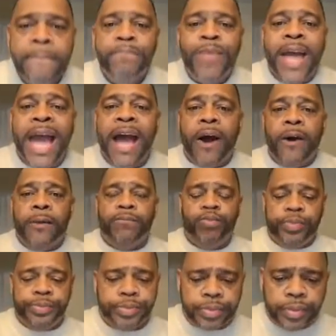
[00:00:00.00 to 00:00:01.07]
Now,
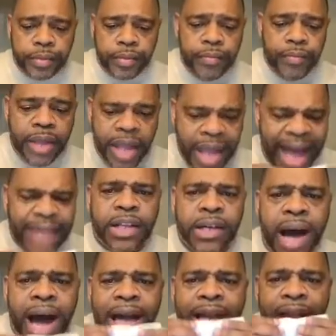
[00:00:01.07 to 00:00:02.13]
as
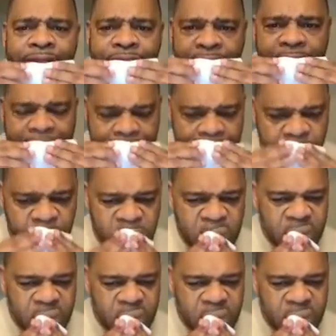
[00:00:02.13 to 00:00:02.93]
God has said,